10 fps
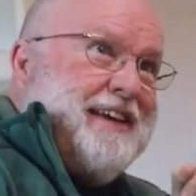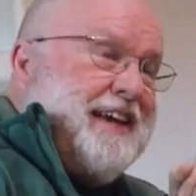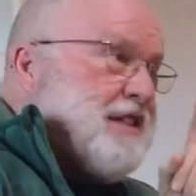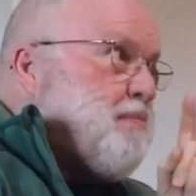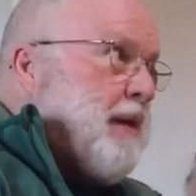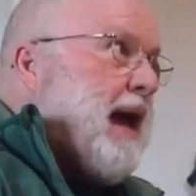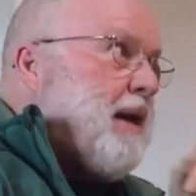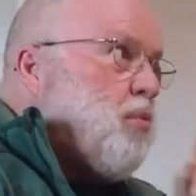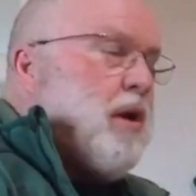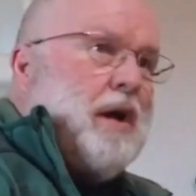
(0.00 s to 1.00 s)
It's
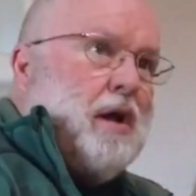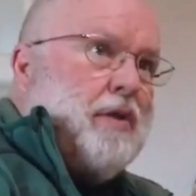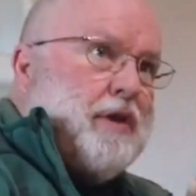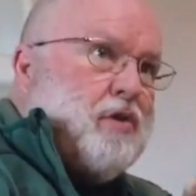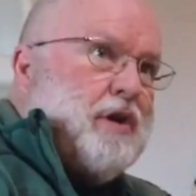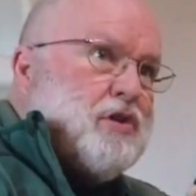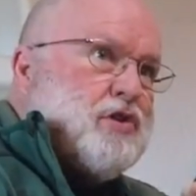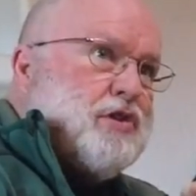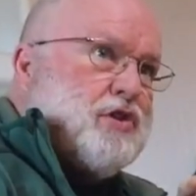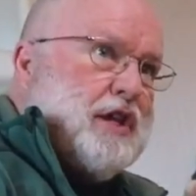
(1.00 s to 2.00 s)
bad will that
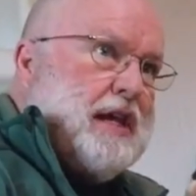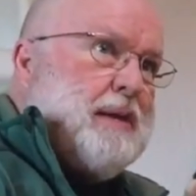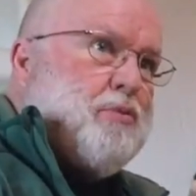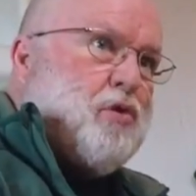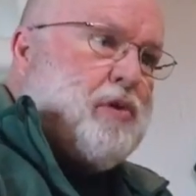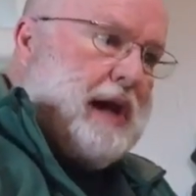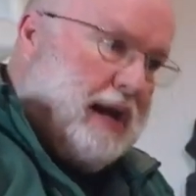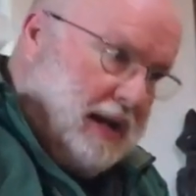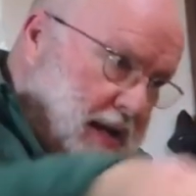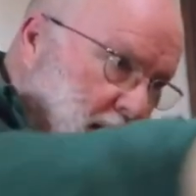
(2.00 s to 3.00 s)
Christians keep
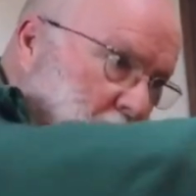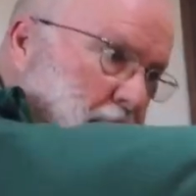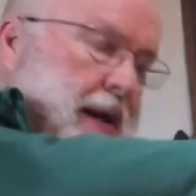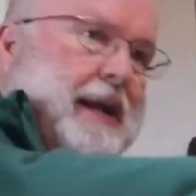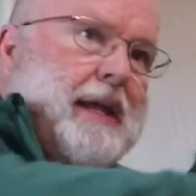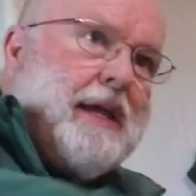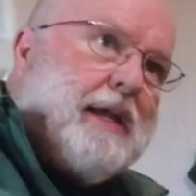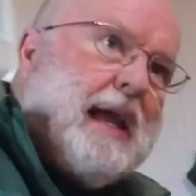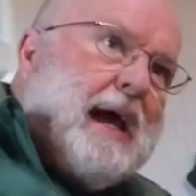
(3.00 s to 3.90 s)
creating an in